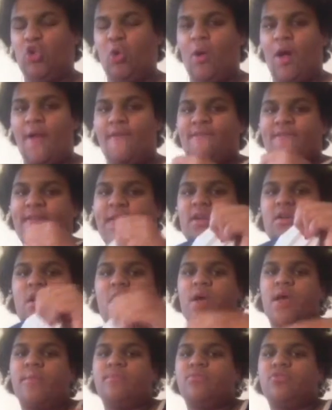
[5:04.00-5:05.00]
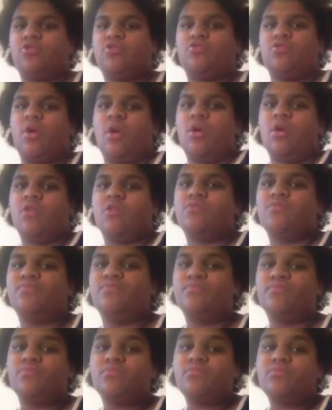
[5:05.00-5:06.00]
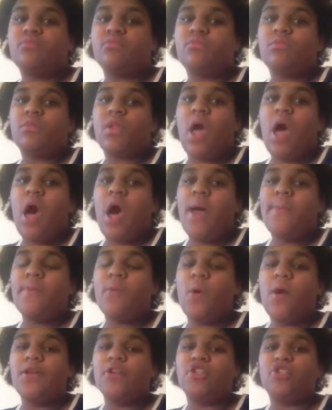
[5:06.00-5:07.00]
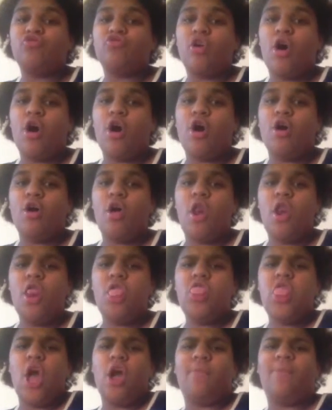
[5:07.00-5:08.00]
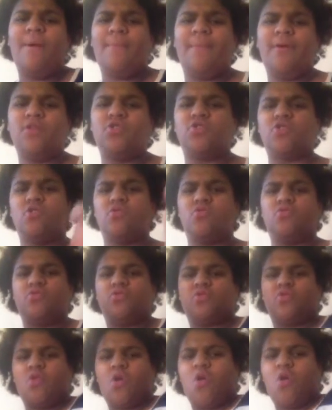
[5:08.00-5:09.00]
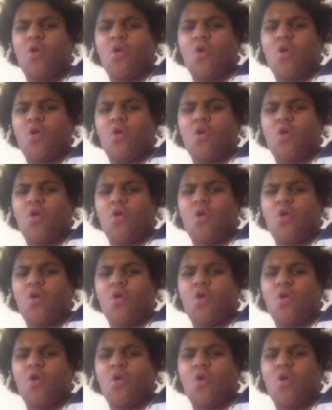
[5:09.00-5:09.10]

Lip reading: Do I think I am strong? I'm quite strong. Look at my muscles.